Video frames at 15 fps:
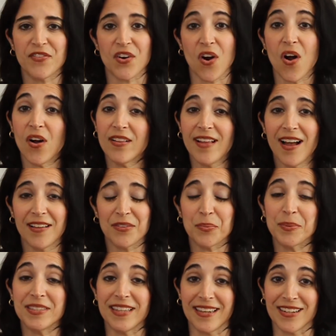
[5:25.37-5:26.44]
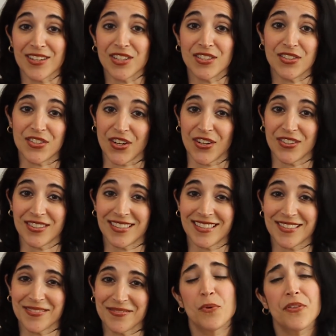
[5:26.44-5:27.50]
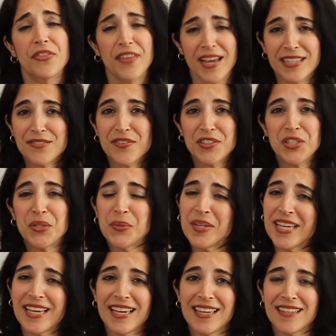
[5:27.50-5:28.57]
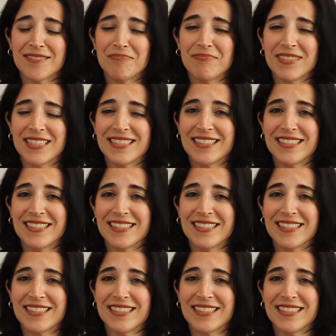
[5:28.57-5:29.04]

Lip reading: for all health-related concerns. Well, thanks for tuning in.